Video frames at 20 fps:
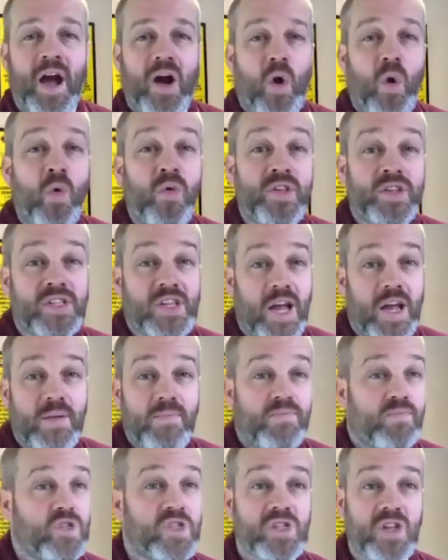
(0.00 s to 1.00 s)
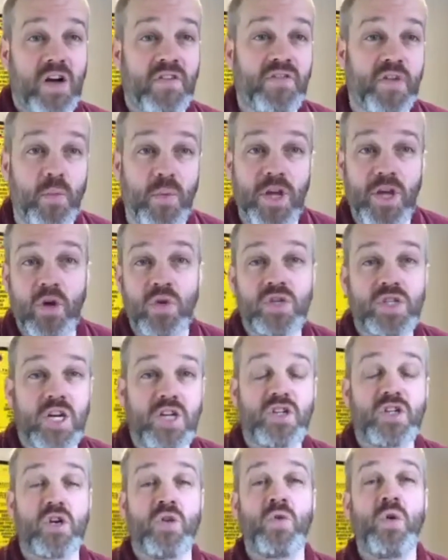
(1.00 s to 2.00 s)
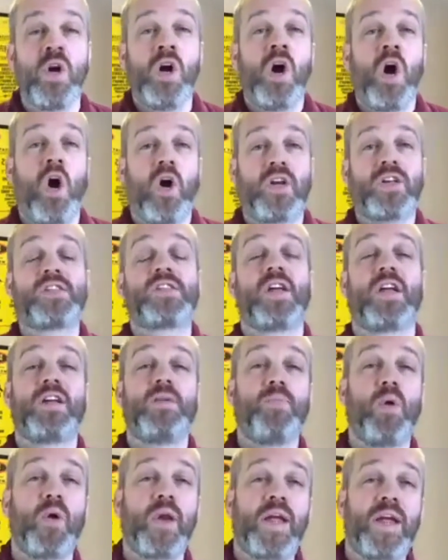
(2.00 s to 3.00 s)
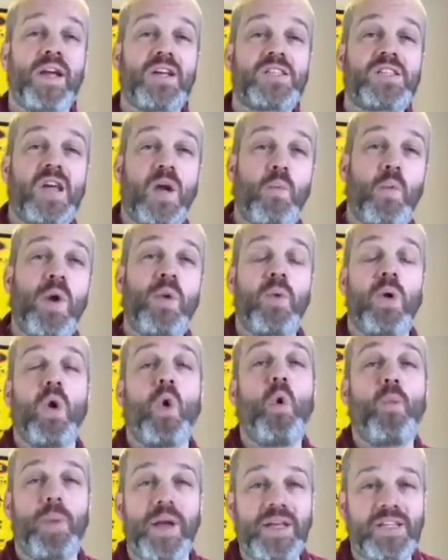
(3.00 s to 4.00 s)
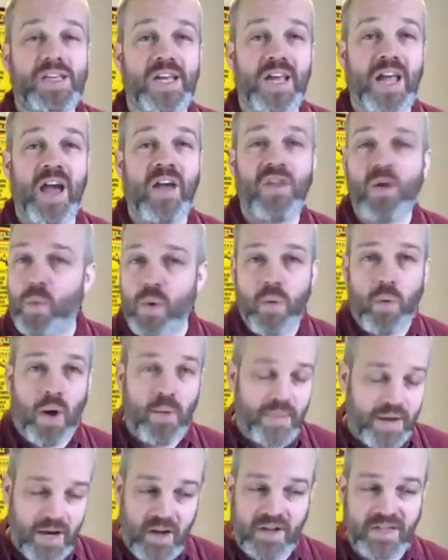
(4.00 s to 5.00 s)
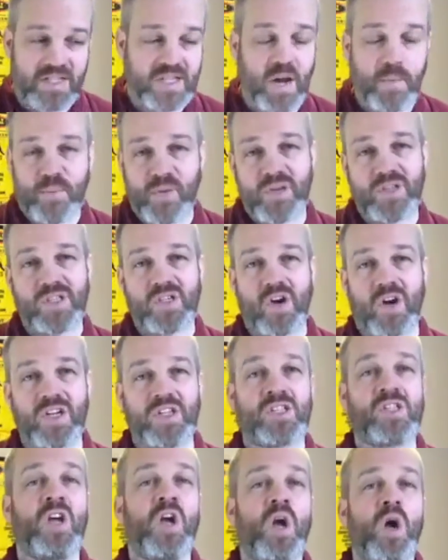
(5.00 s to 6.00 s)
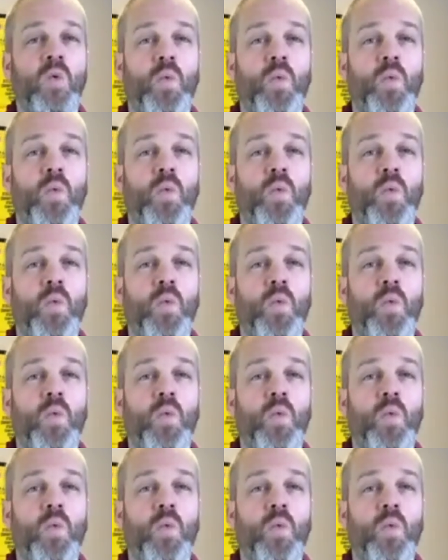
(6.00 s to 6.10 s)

all the same stuff that we usually do on a Sunday morning, except we will all be together. We won't be in our separate sites.